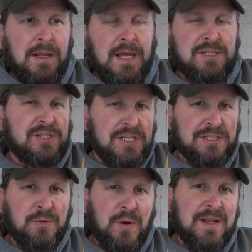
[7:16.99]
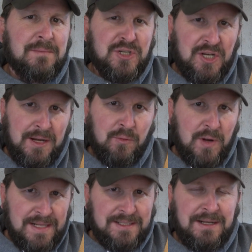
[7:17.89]
It's just the way the machine
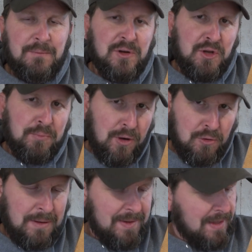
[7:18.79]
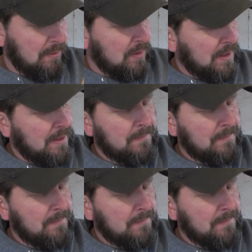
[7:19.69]
reads it when you program it that way.